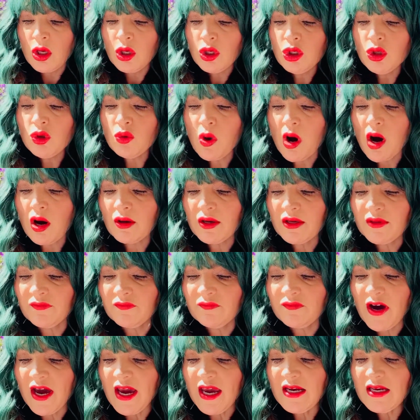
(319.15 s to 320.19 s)
you are
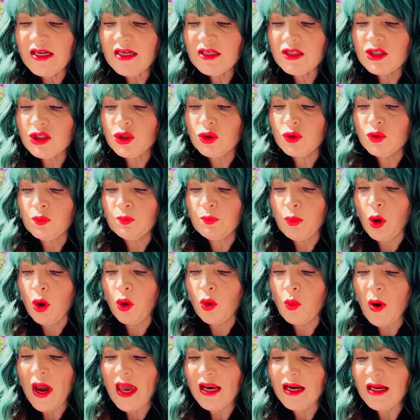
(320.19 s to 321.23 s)
invited to
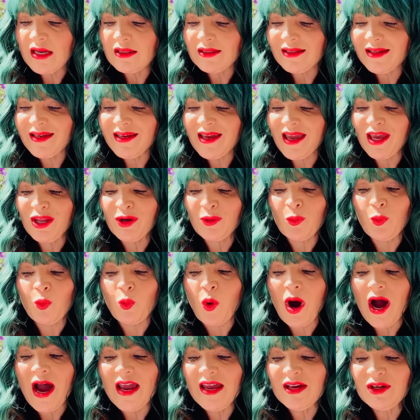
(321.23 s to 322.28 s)
poetically and
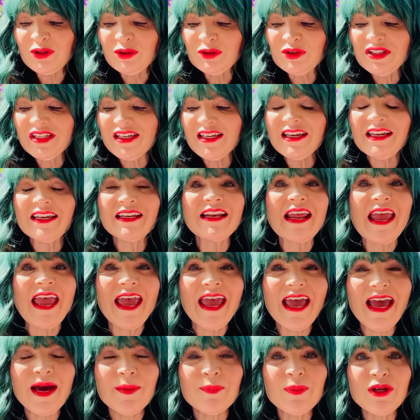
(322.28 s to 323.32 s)
wildly
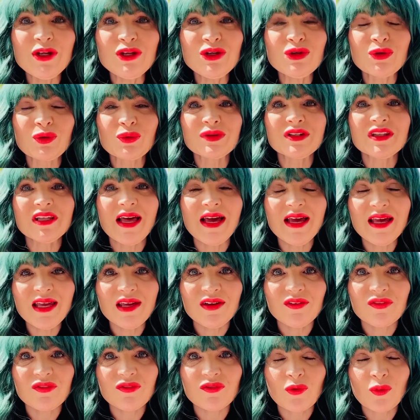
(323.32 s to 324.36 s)
inhabit your
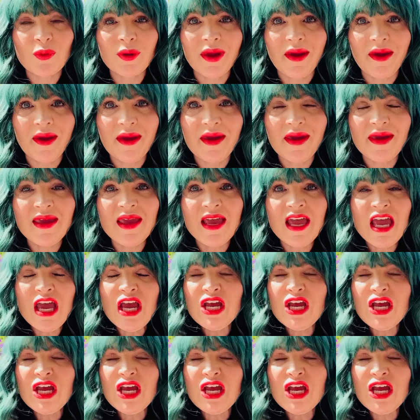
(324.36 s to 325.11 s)
life, okay?